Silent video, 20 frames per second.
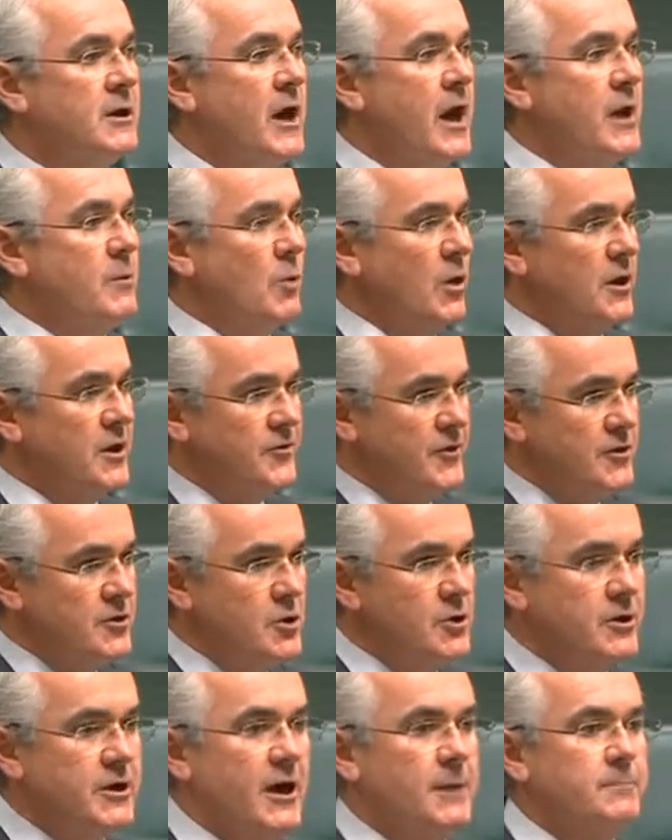And what did the
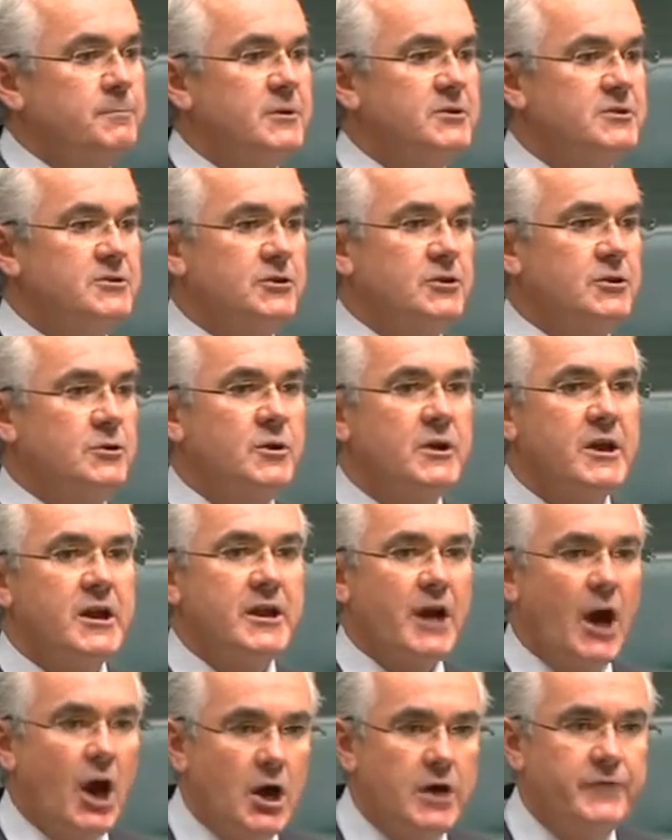new government do?
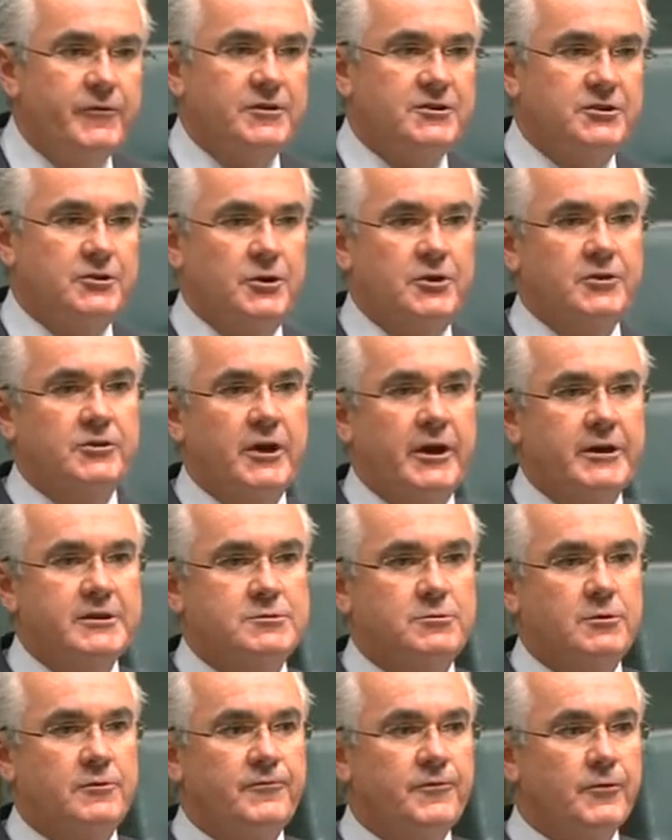It overturned
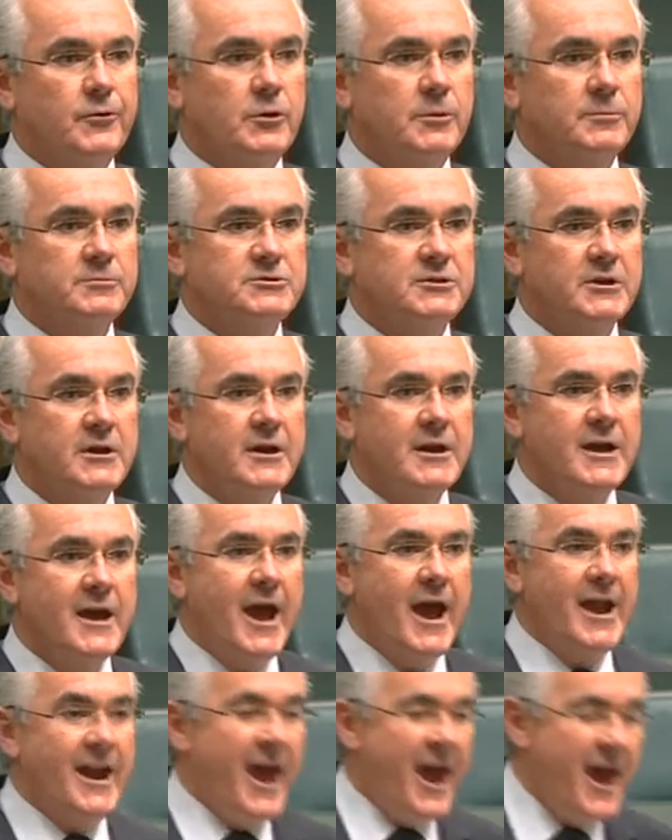those reforms.
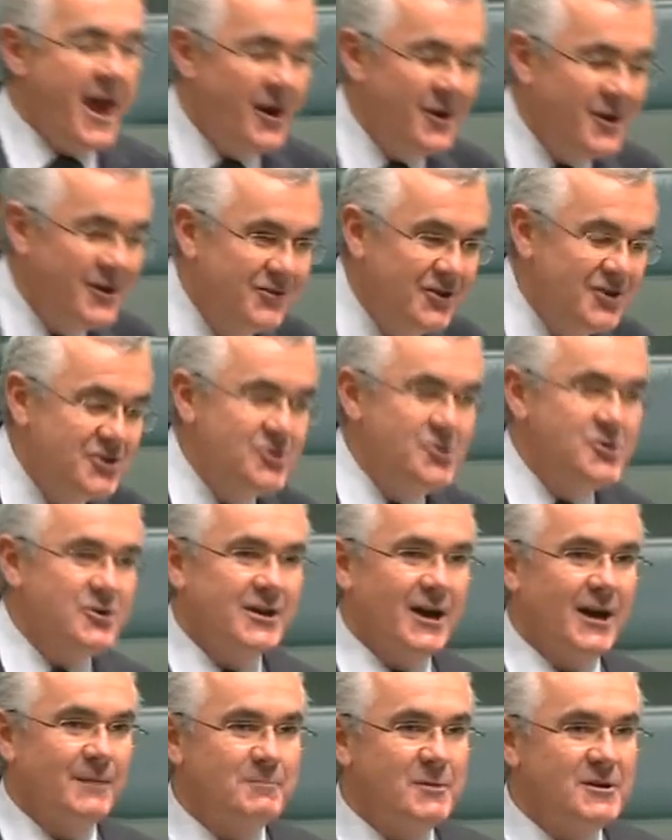And how did the new
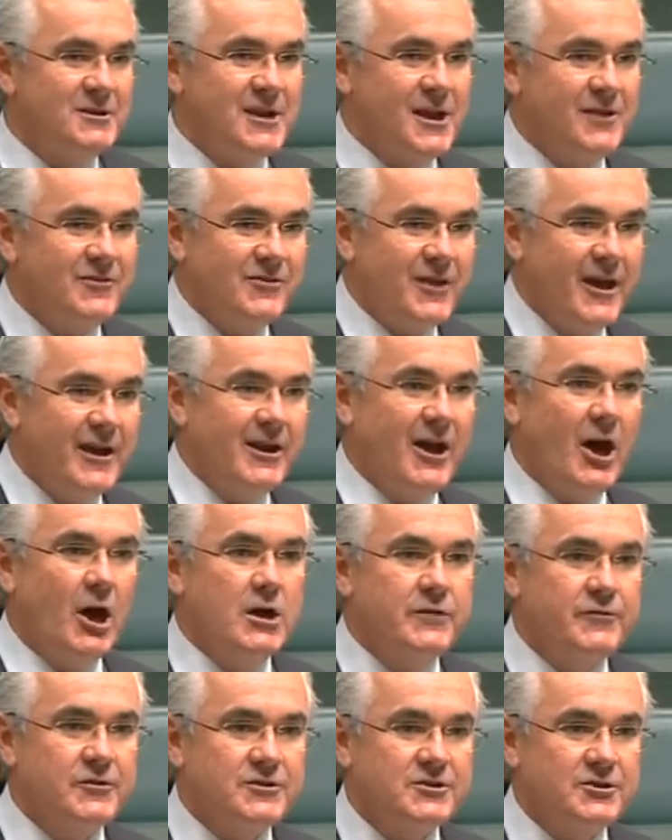government get that
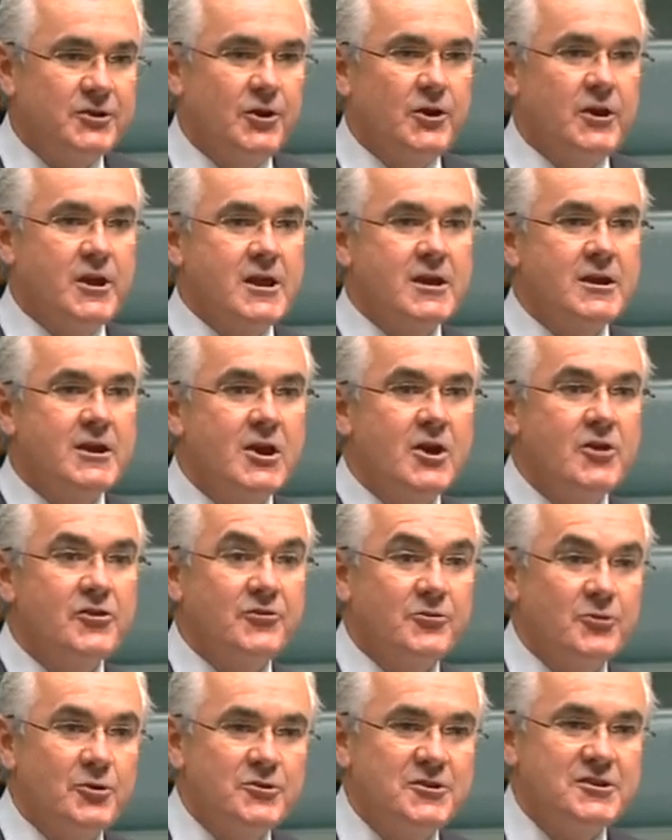overturning
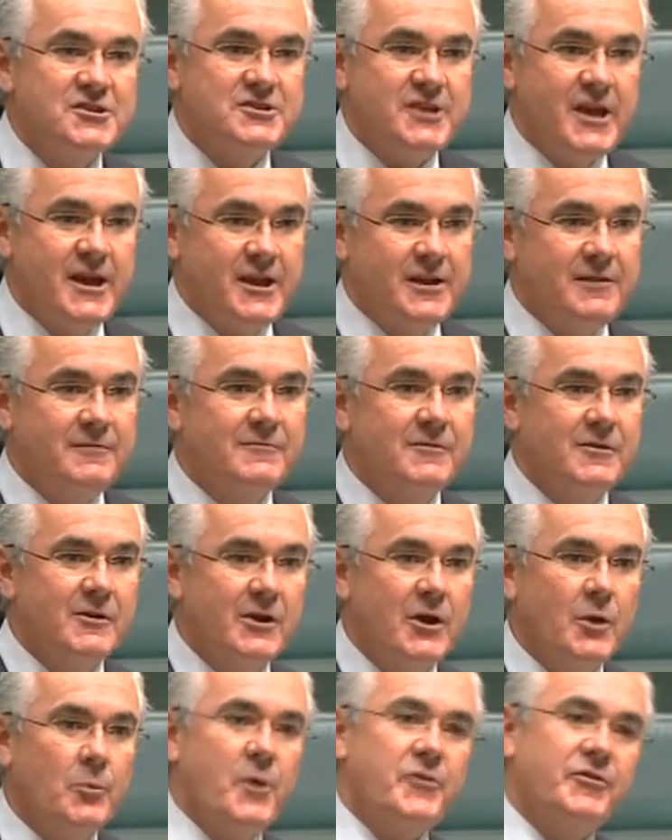through the
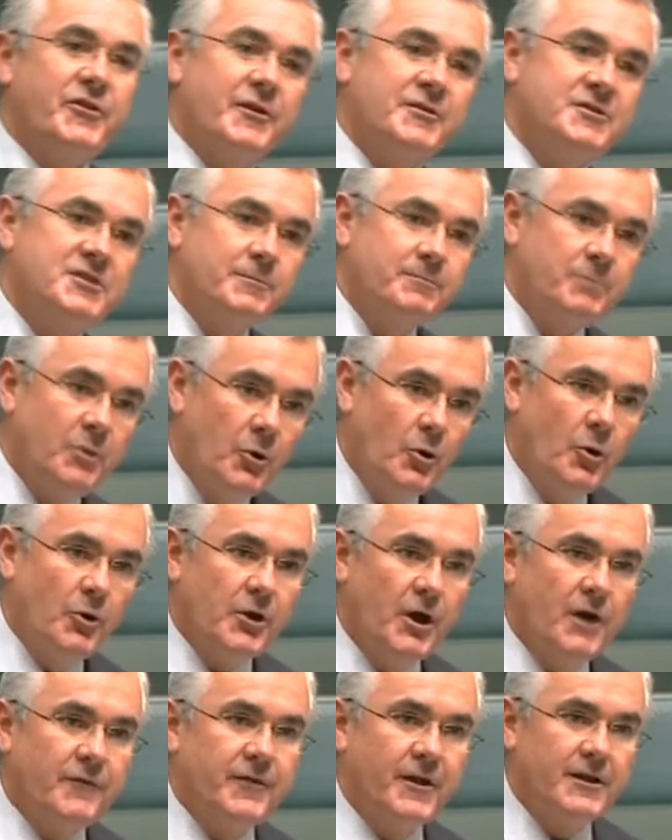Senate? With the
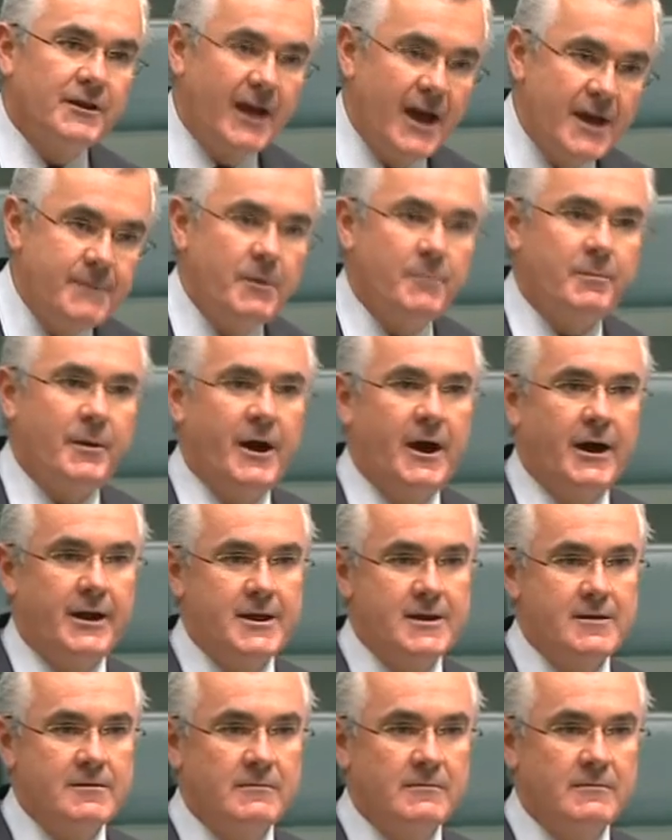support of the Labor Party.